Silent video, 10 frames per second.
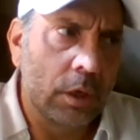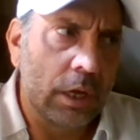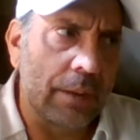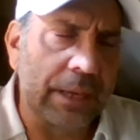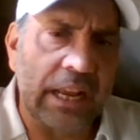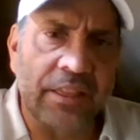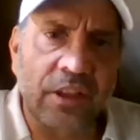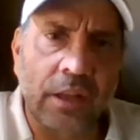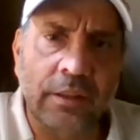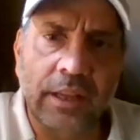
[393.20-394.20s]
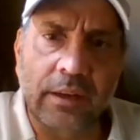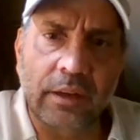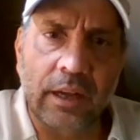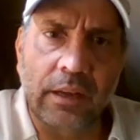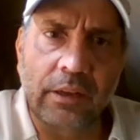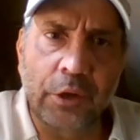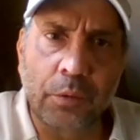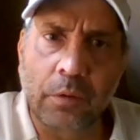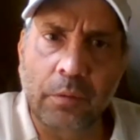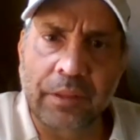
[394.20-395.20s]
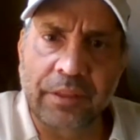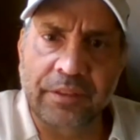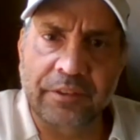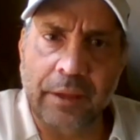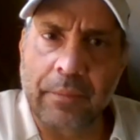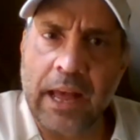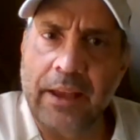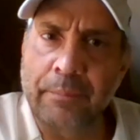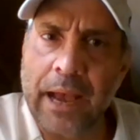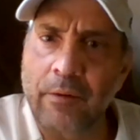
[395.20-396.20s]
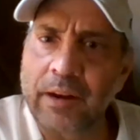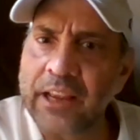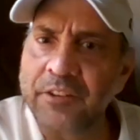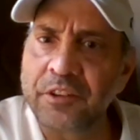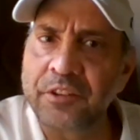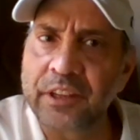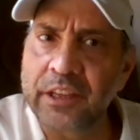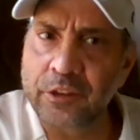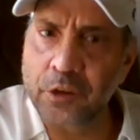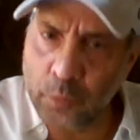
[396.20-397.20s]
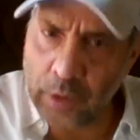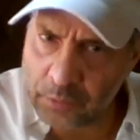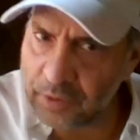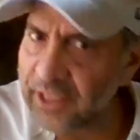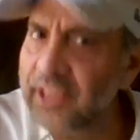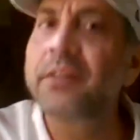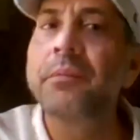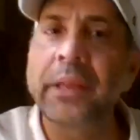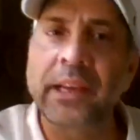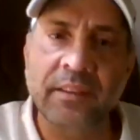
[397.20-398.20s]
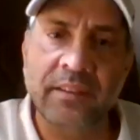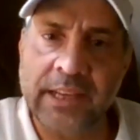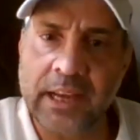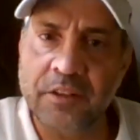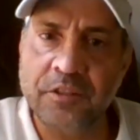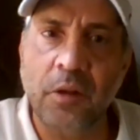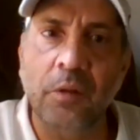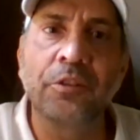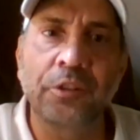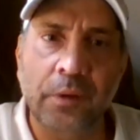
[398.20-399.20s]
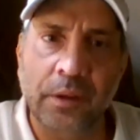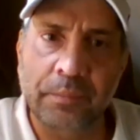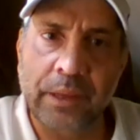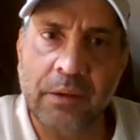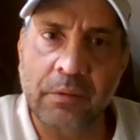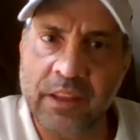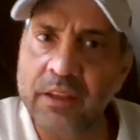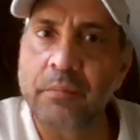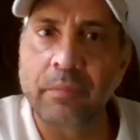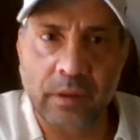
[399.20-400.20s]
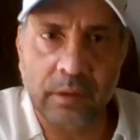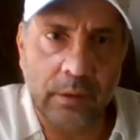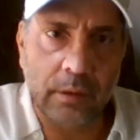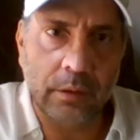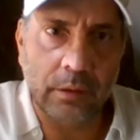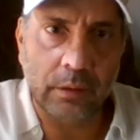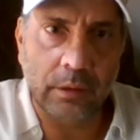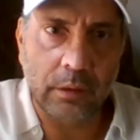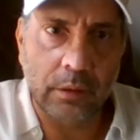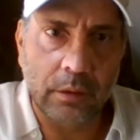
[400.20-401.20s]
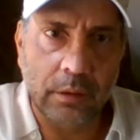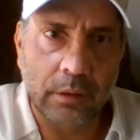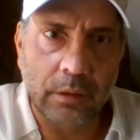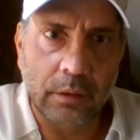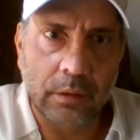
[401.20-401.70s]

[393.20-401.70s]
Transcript: I mean, I thought that you were with some high powered agency and you went with him because he kind of sold you on being with him. True.